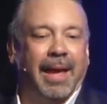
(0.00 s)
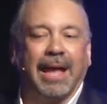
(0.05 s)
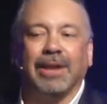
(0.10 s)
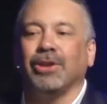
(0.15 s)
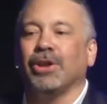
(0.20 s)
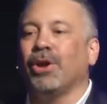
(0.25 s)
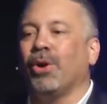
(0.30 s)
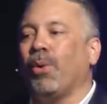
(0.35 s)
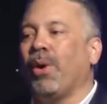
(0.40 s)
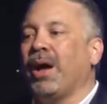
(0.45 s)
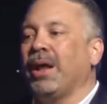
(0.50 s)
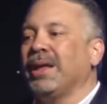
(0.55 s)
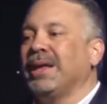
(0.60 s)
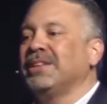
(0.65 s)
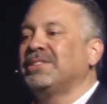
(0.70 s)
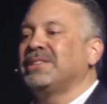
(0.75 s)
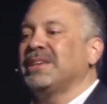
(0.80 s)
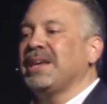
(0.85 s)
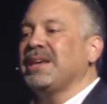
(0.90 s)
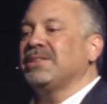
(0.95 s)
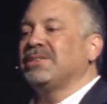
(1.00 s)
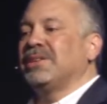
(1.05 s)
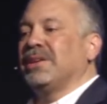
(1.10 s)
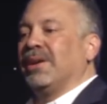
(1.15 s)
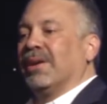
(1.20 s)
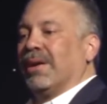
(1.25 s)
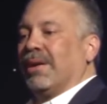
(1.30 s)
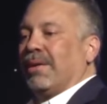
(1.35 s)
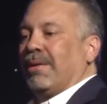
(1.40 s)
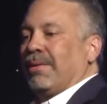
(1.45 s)
And you know what? It's
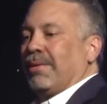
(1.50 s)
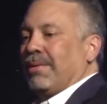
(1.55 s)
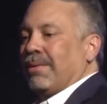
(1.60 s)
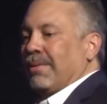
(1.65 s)
easier.